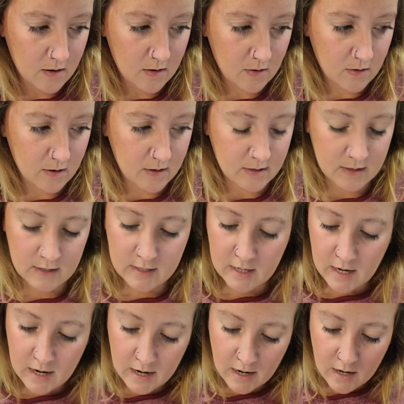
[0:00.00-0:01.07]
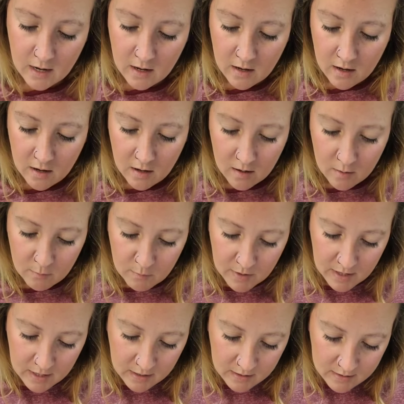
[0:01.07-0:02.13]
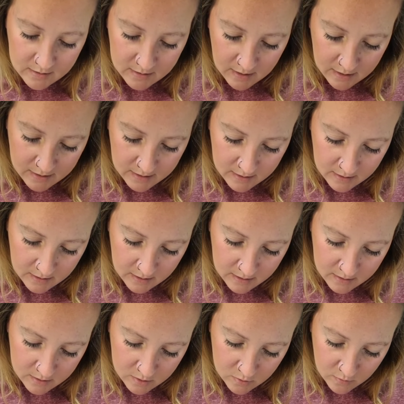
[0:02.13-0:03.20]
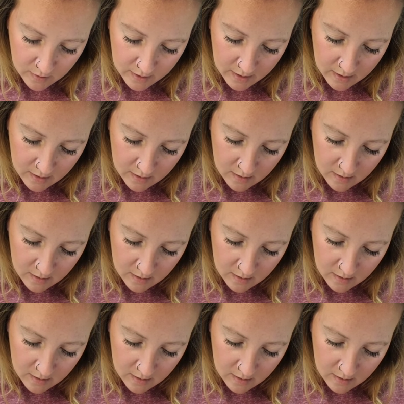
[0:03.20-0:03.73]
there is a tiny piece that I didn't cut straight.